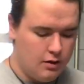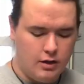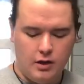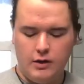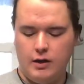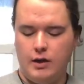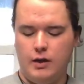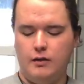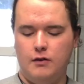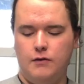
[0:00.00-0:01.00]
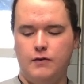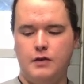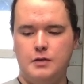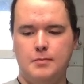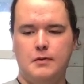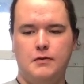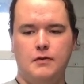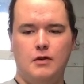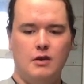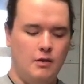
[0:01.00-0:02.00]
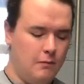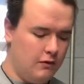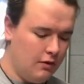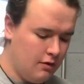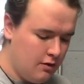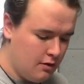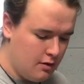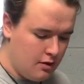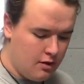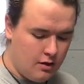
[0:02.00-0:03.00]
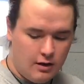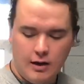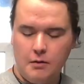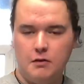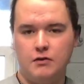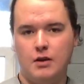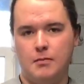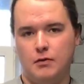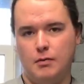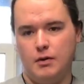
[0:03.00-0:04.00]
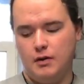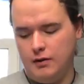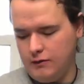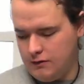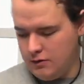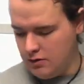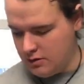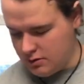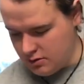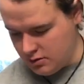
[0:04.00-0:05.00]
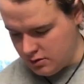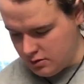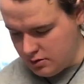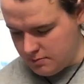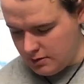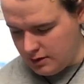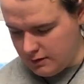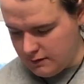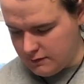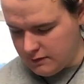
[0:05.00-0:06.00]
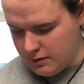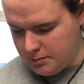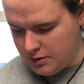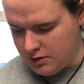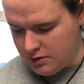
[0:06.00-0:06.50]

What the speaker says: Now that I got this fresh parsley leaves, now it is time to grill this. Heat this up.